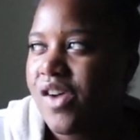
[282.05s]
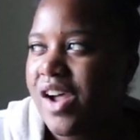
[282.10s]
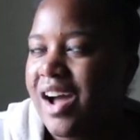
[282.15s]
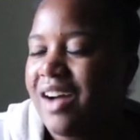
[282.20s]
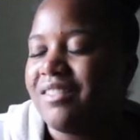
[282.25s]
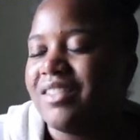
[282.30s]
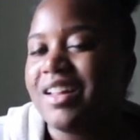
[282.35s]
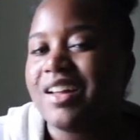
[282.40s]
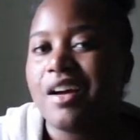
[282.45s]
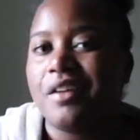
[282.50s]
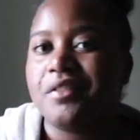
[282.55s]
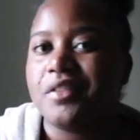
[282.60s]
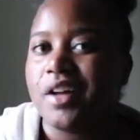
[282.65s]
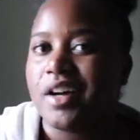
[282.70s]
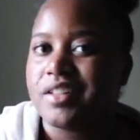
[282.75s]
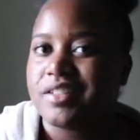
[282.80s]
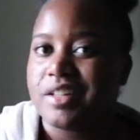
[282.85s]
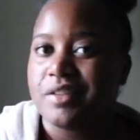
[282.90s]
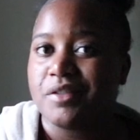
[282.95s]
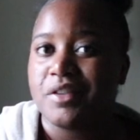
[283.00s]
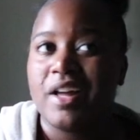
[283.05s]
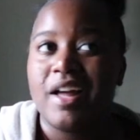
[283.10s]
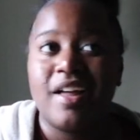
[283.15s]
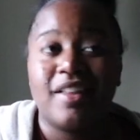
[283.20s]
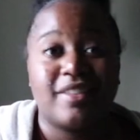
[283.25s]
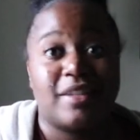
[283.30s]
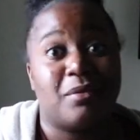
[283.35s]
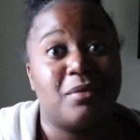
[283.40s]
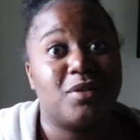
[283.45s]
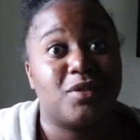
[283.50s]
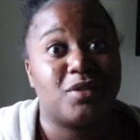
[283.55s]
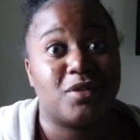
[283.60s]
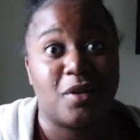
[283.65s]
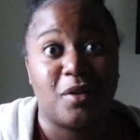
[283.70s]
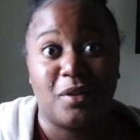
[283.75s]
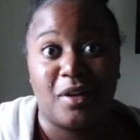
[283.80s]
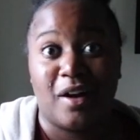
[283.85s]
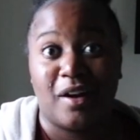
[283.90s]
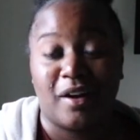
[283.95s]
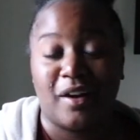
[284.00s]
I feel like I vlogged San Francisco. That was so
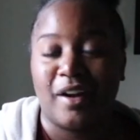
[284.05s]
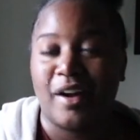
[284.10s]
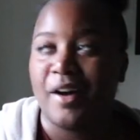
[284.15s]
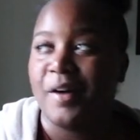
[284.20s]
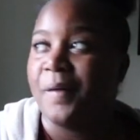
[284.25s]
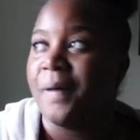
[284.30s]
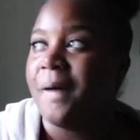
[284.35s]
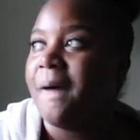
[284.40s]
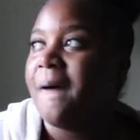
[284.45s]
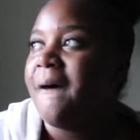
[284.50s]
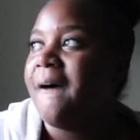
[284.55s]
long ago.